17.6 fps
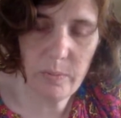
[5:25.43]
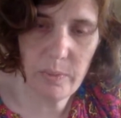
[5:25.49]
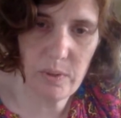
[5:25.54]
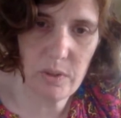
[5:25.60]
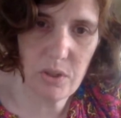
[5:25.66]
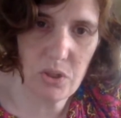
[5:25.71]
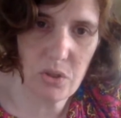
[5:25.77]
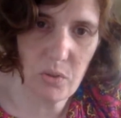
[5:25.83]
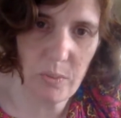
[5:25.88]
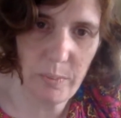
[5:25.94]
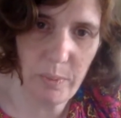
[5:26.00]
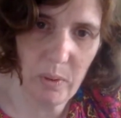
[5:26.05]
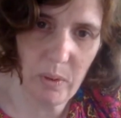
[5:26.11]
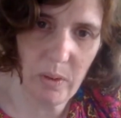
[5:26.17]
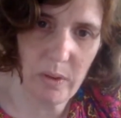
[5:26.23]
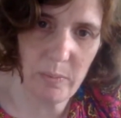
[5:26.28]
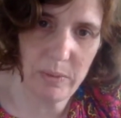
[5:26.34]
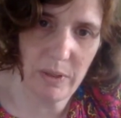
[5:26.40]
push, or
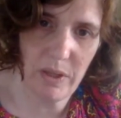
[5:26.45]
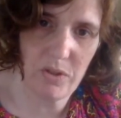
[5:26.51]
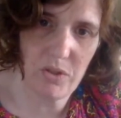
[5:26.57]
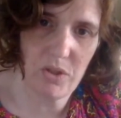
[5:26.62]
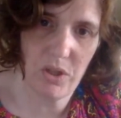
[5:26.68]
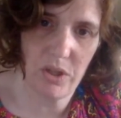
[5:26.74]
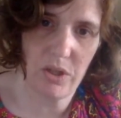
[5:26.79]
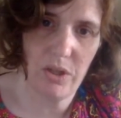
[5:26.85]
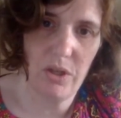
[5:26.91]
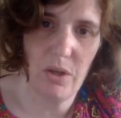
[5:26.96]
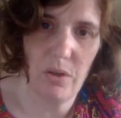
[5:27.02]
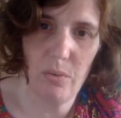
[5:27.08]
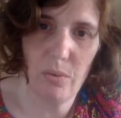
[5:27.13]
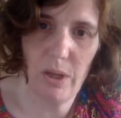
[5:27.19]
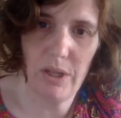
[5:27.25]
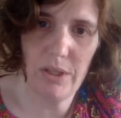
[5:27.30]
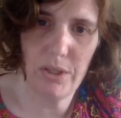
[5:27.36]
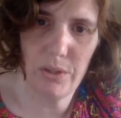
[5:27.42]
pull the plunger
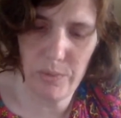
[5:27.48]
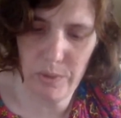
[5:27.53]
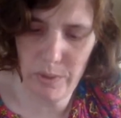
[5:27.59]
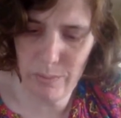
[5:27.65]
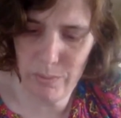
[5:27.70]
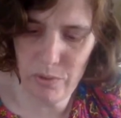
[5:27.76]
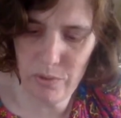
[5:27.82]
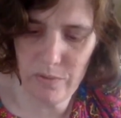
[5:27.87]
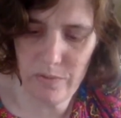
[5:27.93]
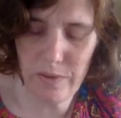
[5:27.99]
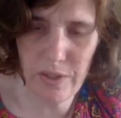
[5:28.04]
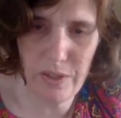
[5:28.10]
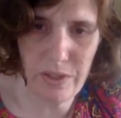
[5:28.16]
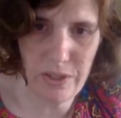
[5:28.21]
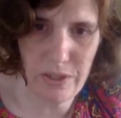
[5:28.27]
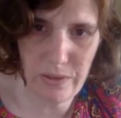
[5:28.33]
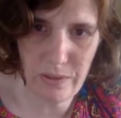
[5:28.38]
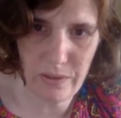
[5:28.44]
while you remove the
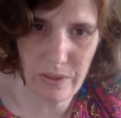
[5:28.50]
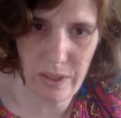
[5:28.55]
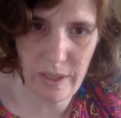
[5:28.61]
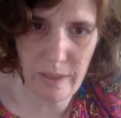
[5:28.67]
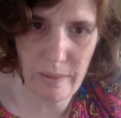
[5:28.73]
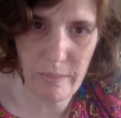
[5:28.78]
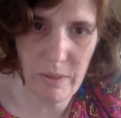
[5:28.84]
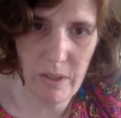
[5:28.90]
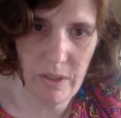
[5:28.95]
needle cap.